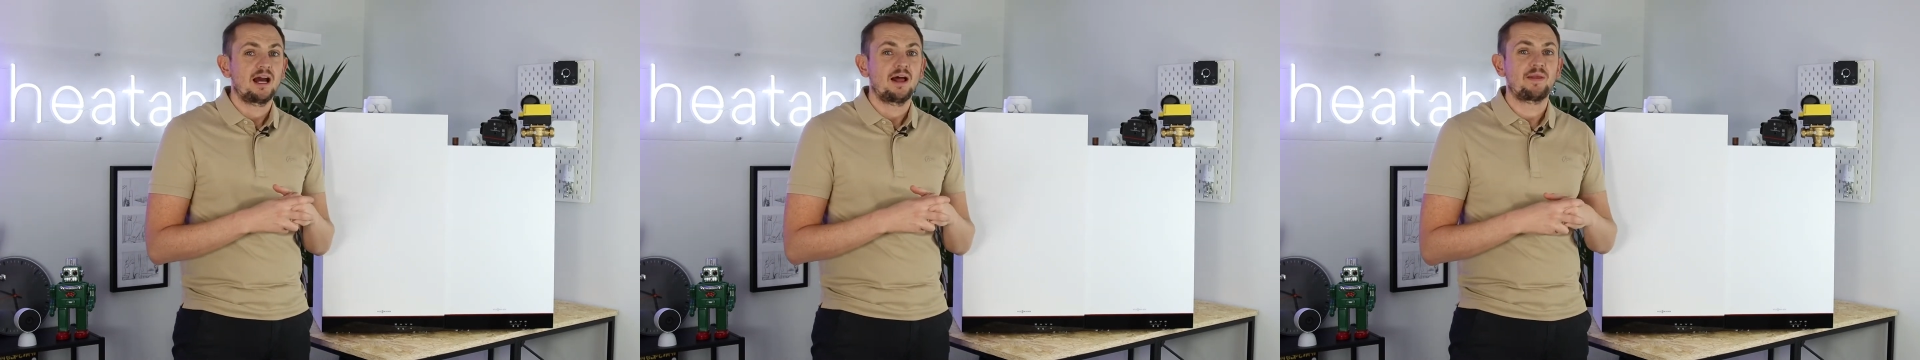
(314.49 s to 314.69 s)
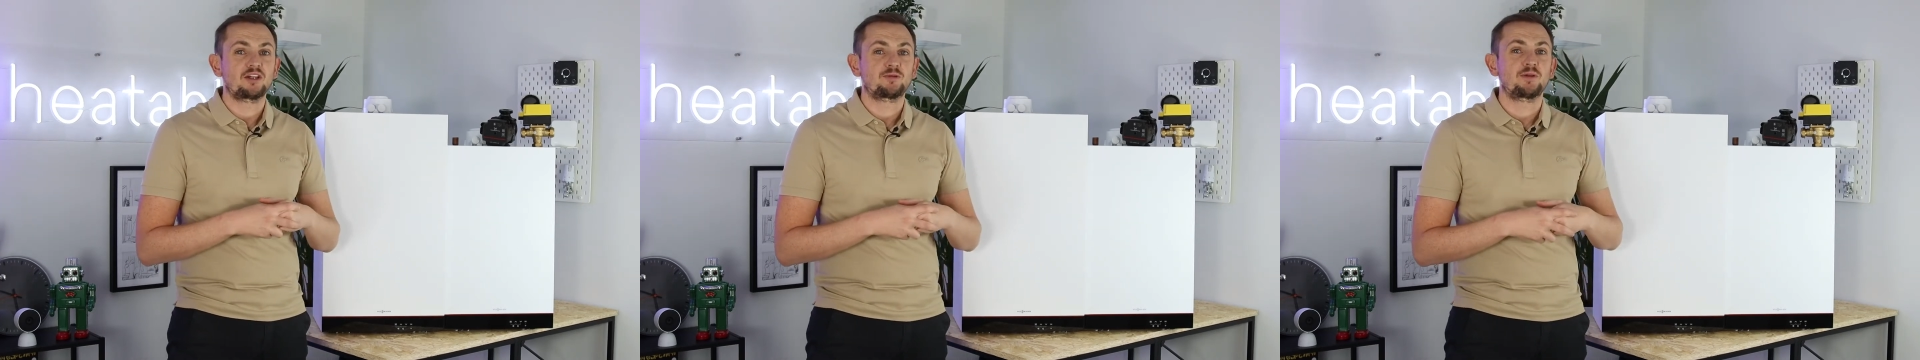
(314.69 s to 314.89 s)

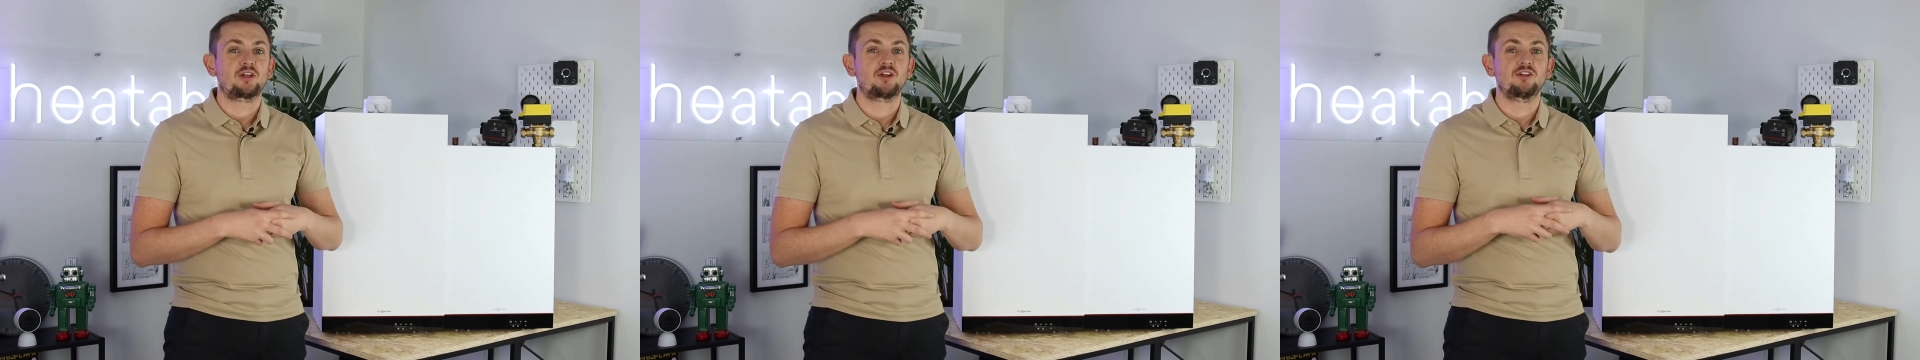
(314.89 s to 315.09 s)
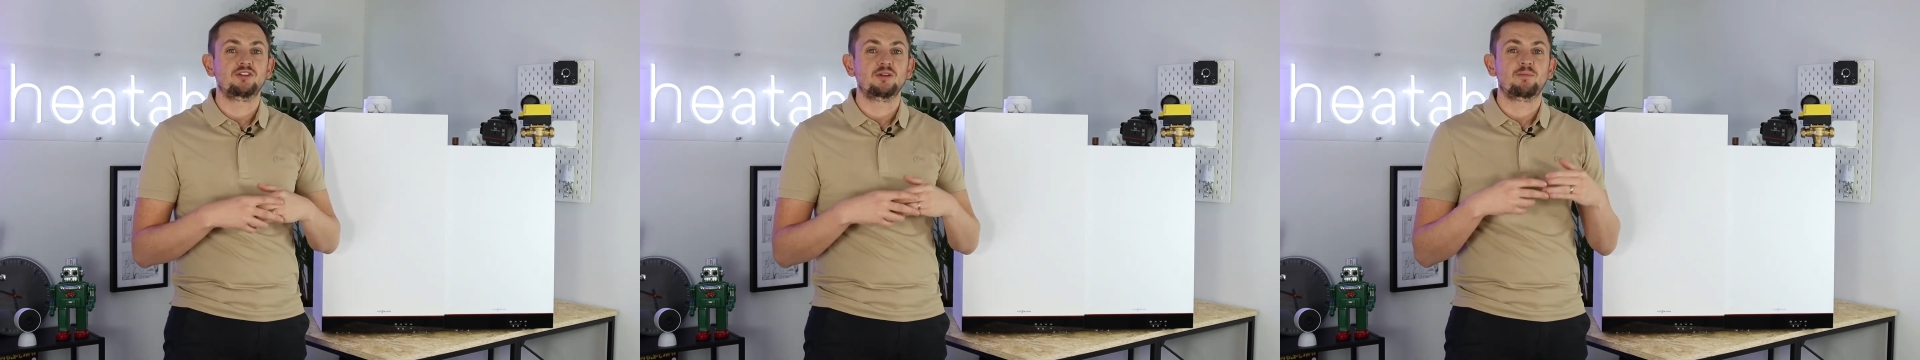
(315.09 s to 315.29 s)
And that's
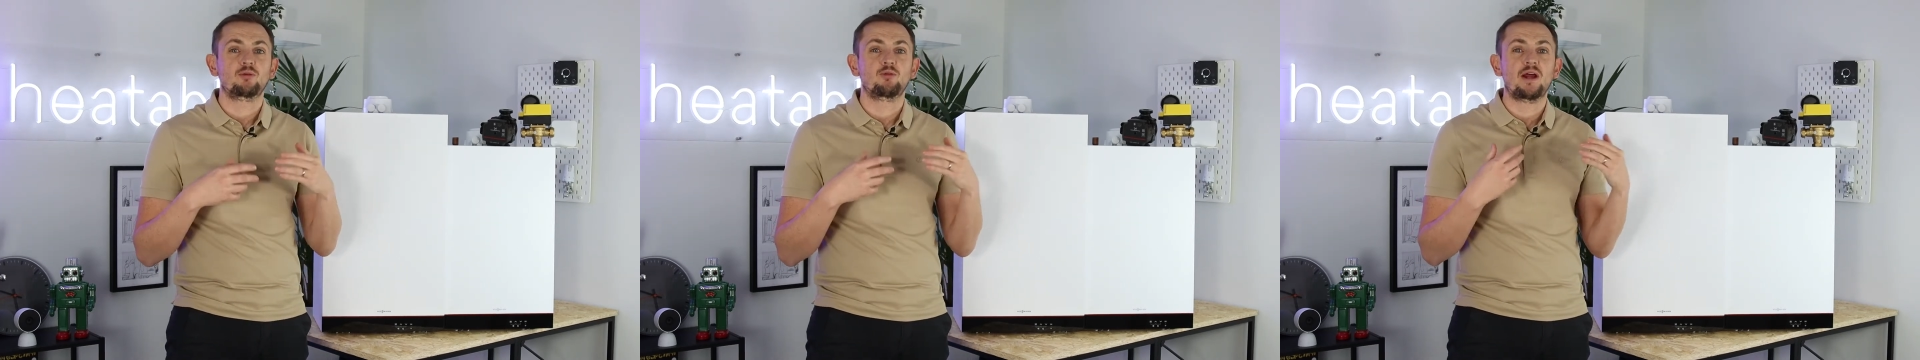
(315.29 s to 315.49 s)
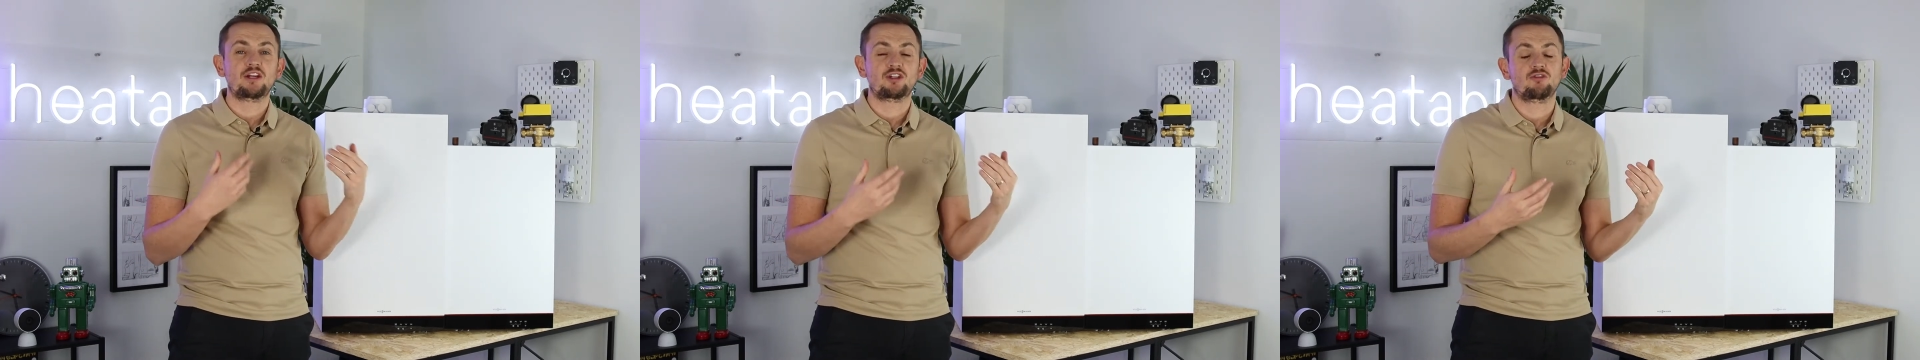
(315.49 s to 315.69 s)
because
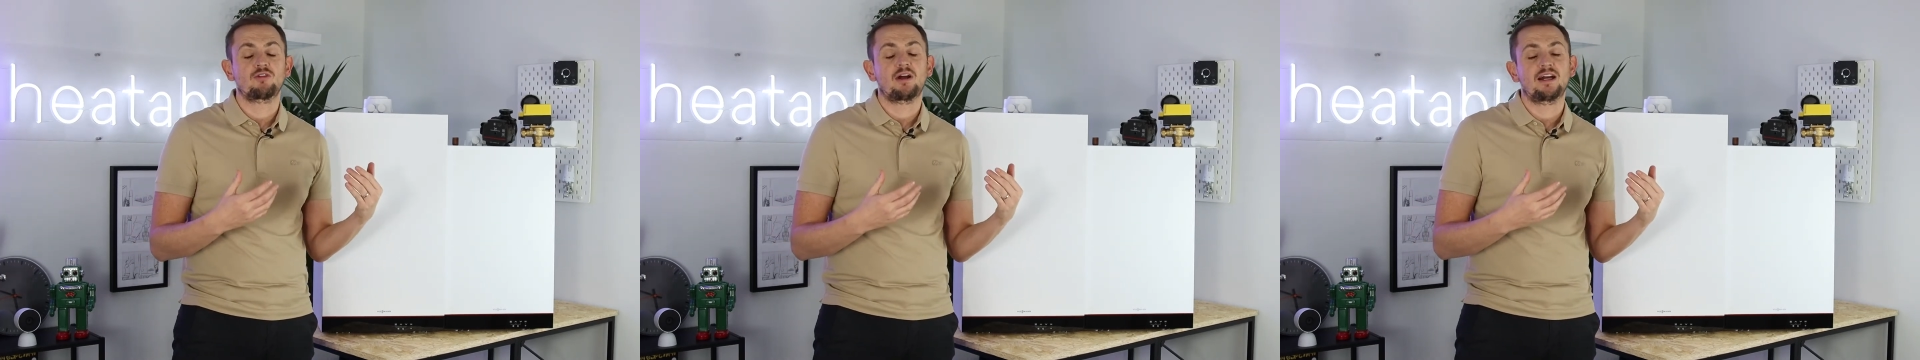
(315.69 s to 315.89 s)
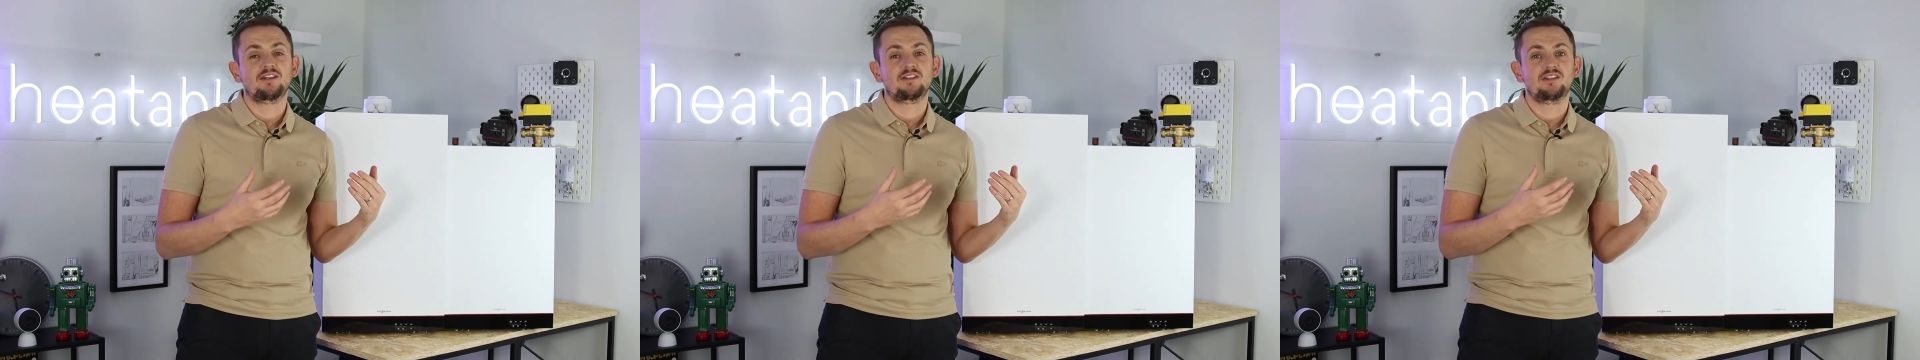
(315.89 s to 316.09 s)

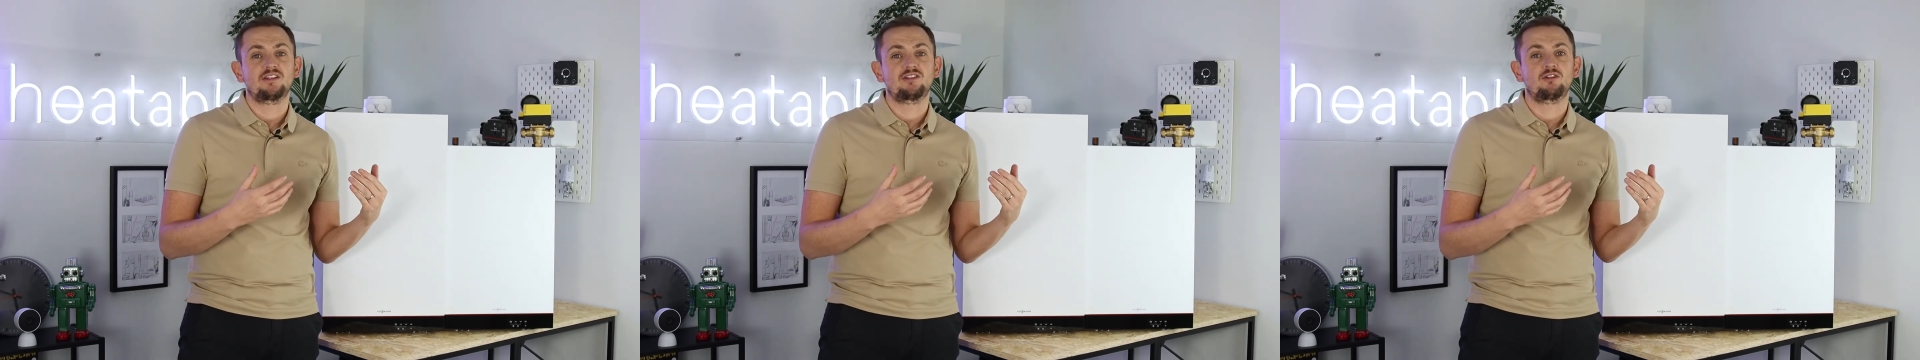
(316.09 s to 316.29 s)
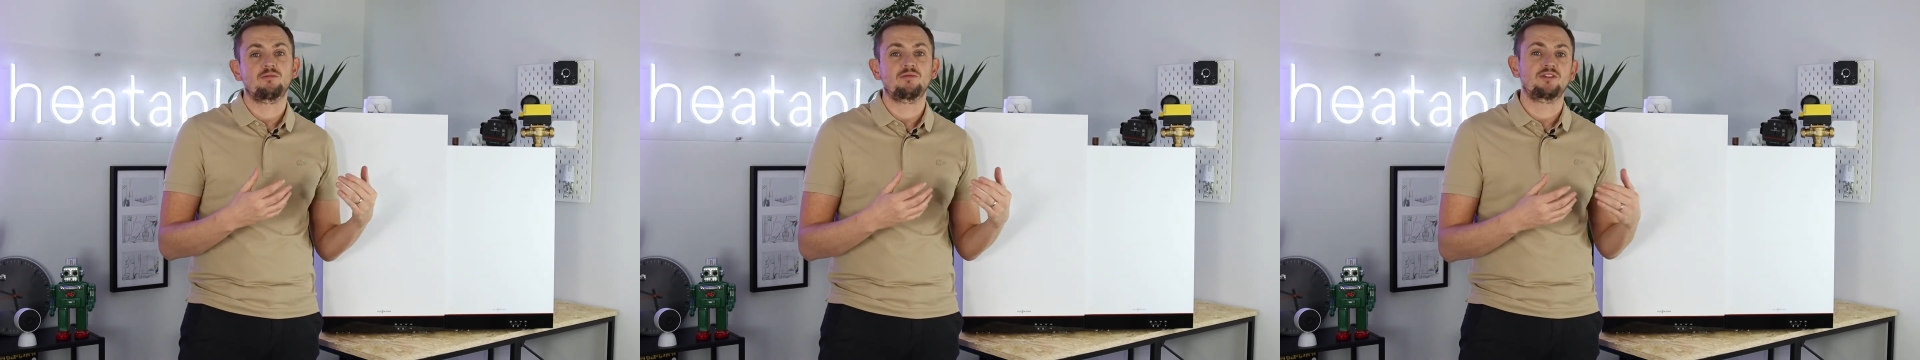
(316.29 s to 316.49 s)
pressurized
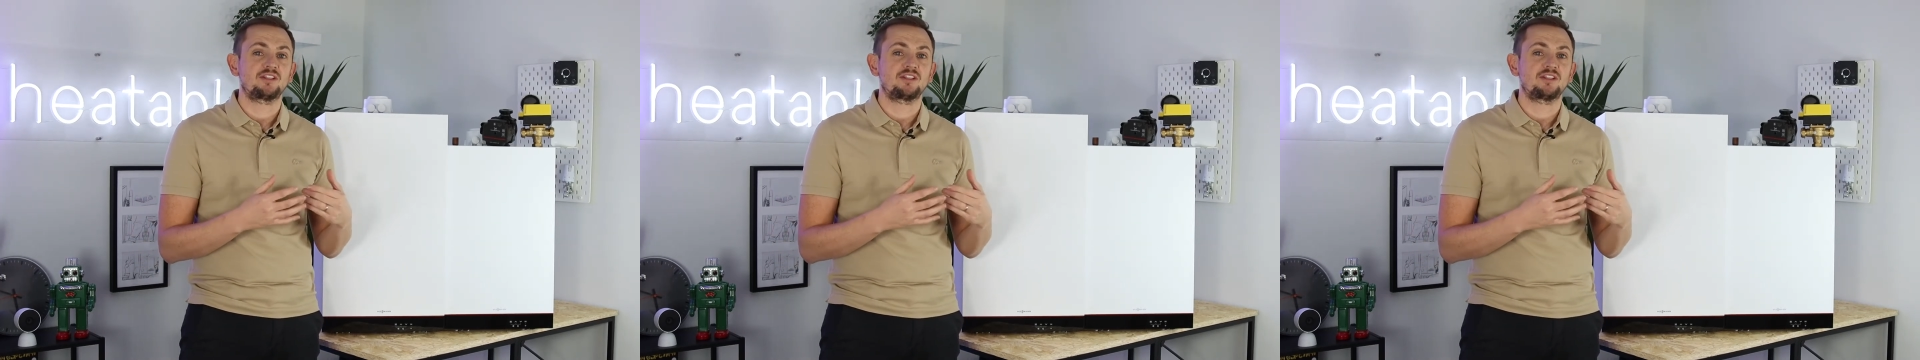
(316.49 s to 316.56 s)
systems